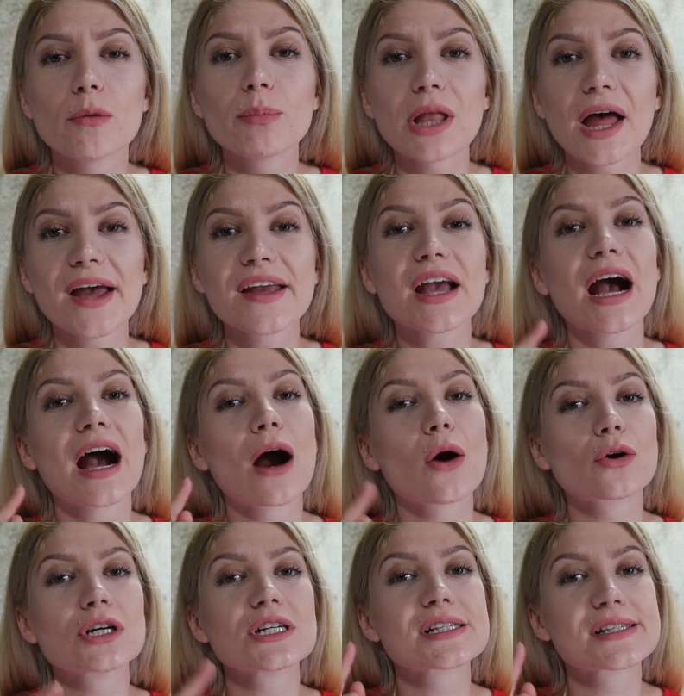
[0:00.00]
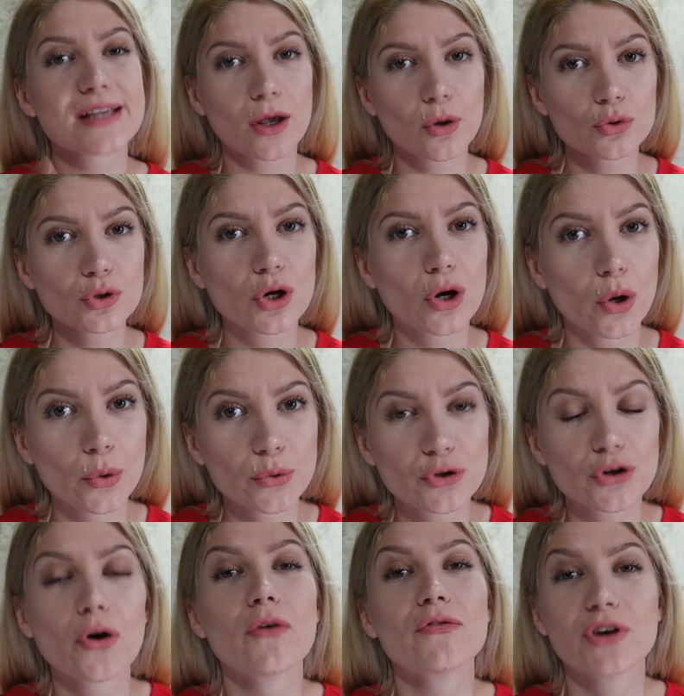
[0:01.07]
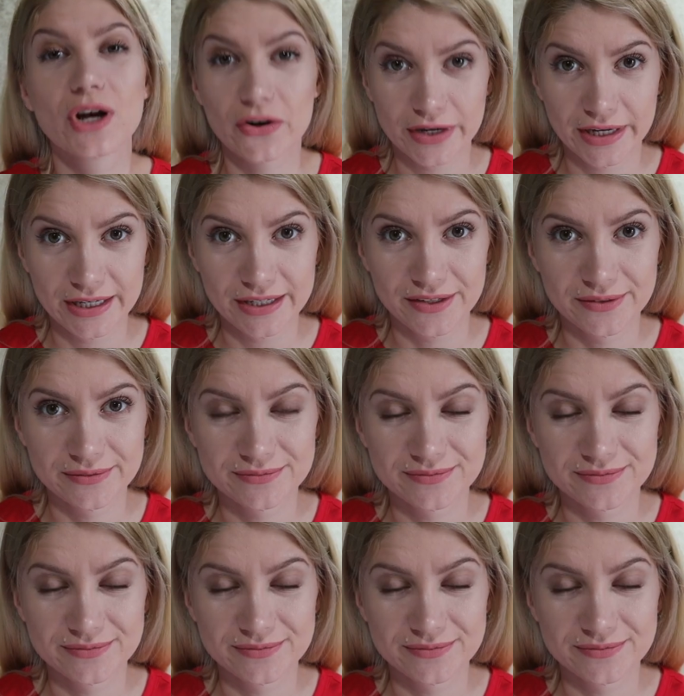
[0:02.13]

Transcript: to apply our second coat of green.